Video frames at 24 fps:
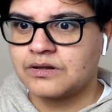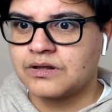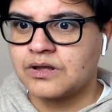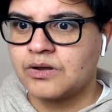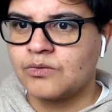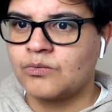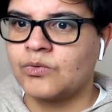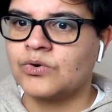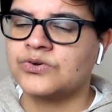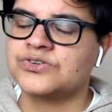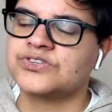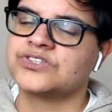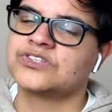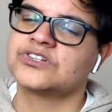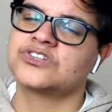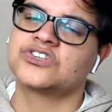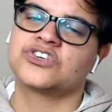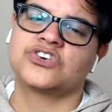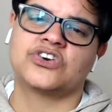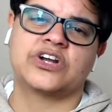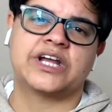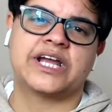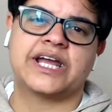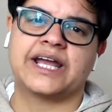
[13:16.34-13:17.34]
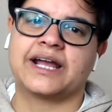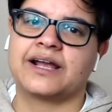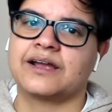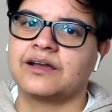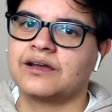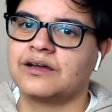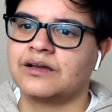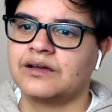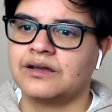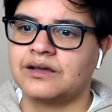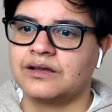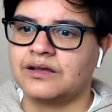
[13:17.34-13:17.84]
What's the trick?
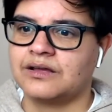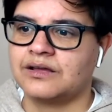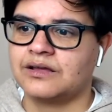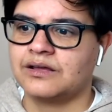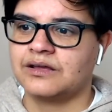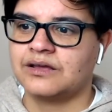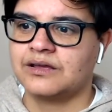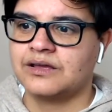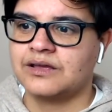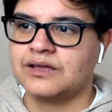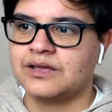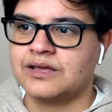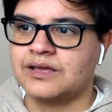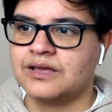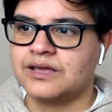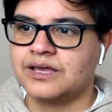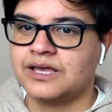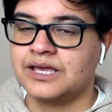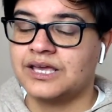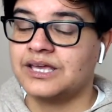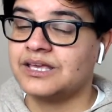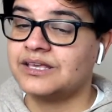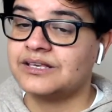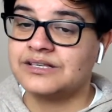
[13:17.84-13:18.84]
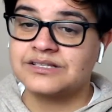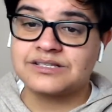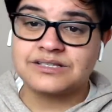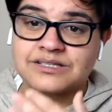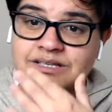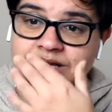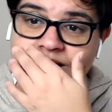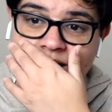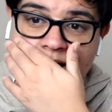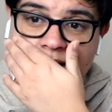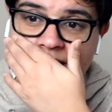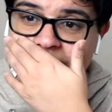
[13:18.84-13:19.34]
There's
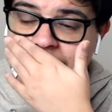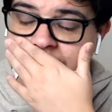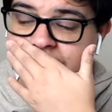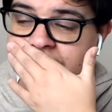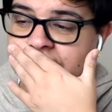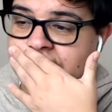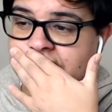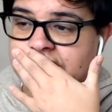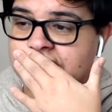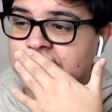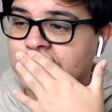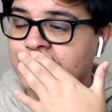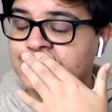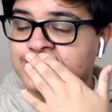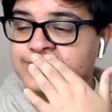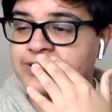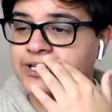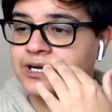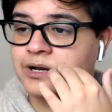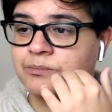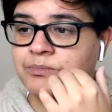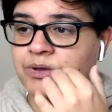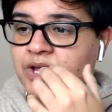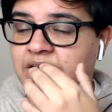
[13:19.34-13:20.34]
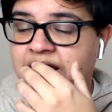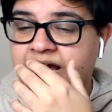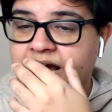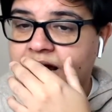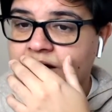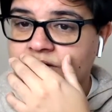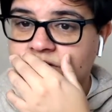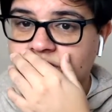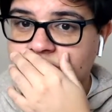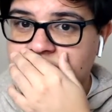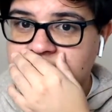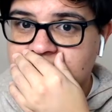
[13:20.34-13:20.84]
gonna be a
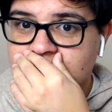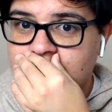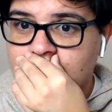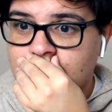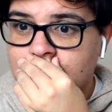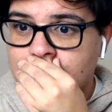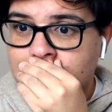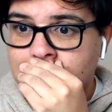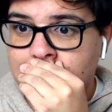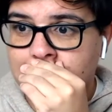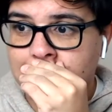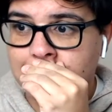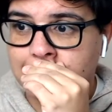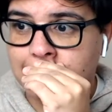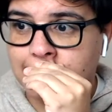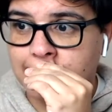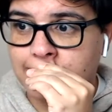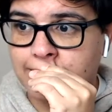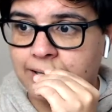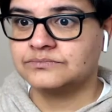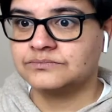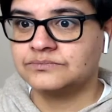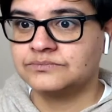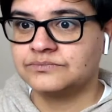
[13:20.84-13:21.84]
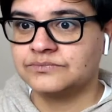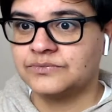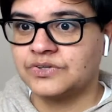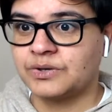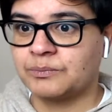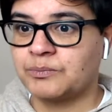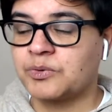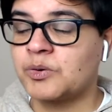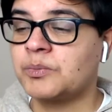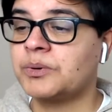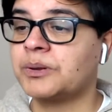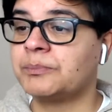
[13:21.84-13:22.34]
counterattack. They'll
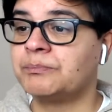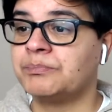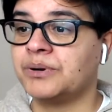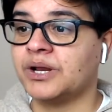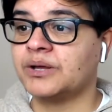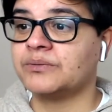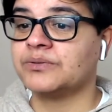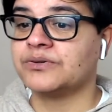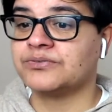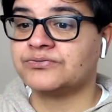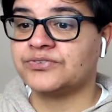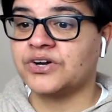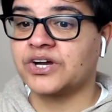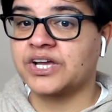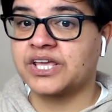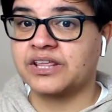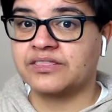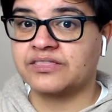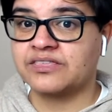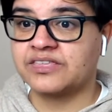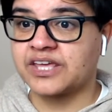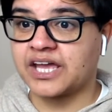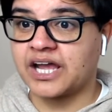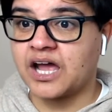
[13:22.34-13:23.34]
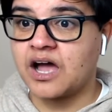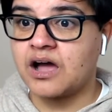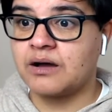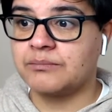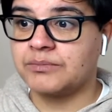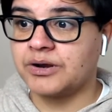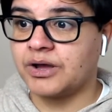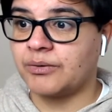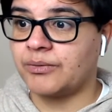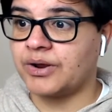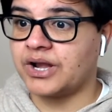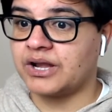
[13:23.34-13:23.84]
probably blow the fucking thing up
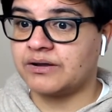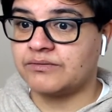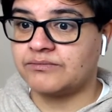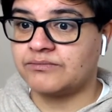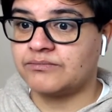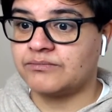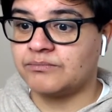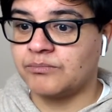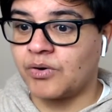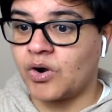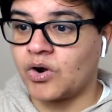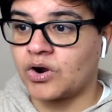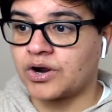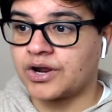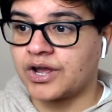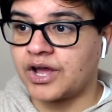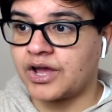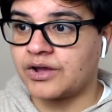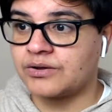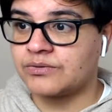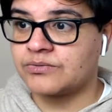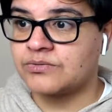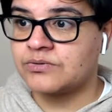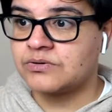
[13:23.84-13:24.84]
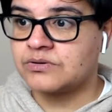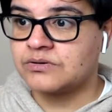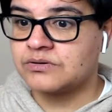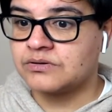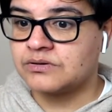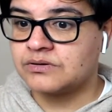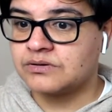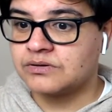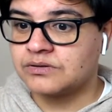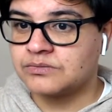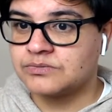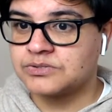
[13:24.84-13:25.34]
knowing Marco.
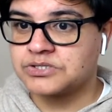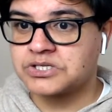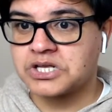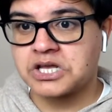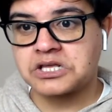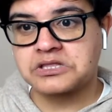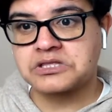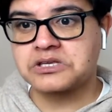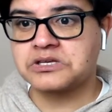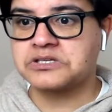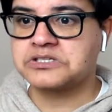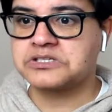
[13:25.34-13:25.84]
He's like, they're